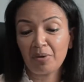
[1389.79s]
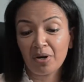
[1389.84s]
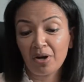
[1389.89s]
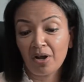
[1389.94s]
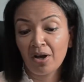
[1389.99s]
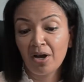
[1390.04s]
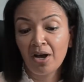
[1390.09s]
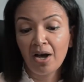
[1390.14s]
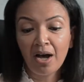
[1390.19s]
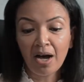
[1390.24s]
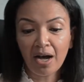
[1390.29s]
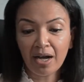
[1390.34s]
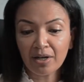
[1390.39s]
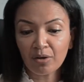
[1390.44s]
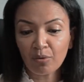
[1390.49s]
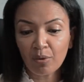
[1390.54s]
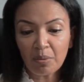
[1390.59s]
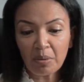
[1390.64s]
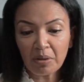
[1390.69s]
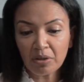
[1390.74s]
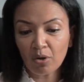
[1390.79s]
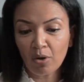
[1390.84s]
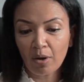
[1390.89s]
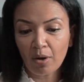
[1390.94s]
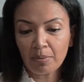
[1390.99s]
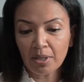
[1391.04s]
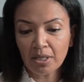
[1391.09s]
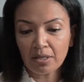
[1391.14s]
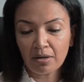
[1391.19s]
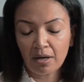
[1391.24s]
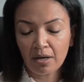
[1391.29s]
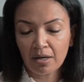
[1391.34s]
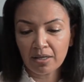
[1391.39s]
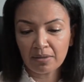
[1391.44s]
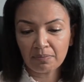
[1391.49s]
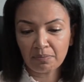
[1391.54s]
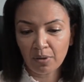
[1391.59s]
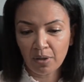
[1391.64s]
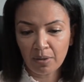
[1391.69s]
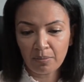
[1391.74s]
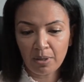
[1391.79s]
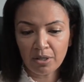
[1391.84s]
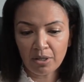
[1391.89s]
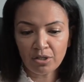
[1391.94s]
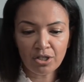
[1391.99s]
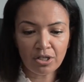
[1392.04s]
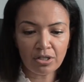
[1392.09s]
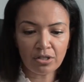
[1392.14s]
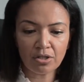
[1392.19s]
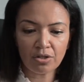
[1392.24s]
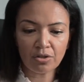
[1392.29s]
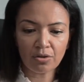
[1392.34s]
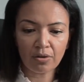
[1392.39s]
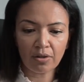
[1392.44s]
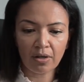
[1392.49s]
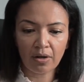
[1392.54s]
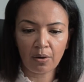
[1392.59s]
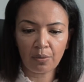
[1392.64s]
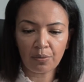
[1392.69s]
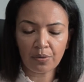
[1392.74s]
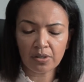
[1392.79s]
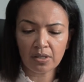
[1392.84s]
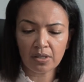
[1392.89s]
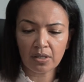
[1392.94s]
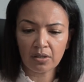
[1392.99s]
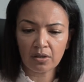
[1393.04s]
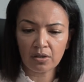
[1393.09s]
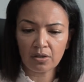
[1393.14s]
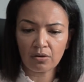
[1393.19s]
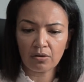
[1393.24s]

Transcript: But I agree with you. I mean, I mentioned to you that I was in the